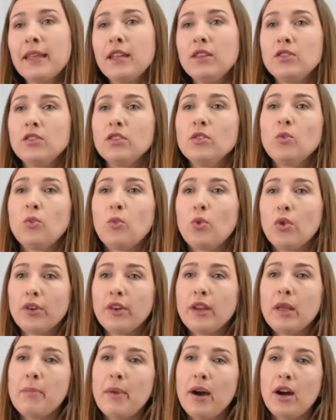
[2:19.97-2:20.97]
you don't
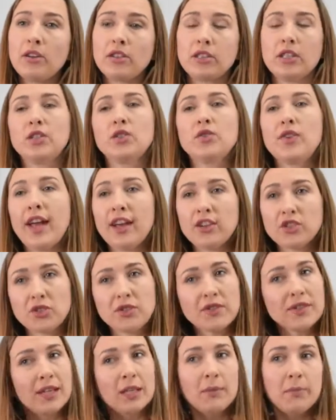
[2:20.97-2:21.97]
worry about
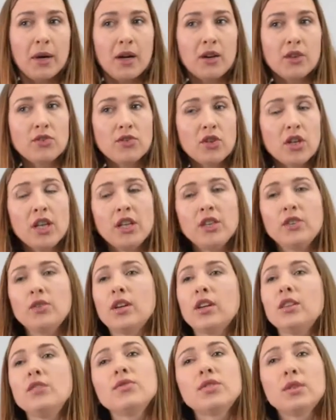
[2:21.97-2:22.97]
contraction that much. You
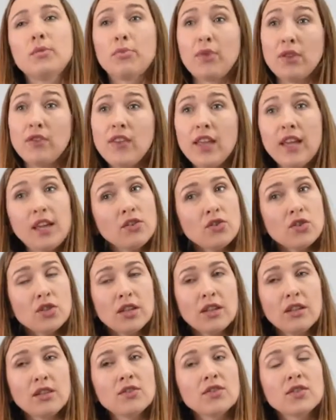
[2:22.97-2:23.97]
can use
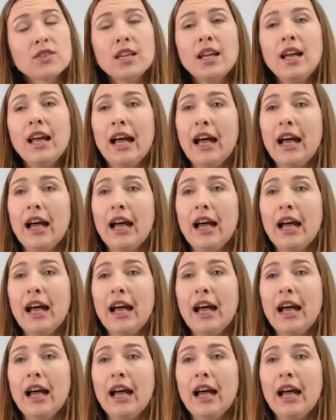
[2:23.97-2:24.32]
abbreviations.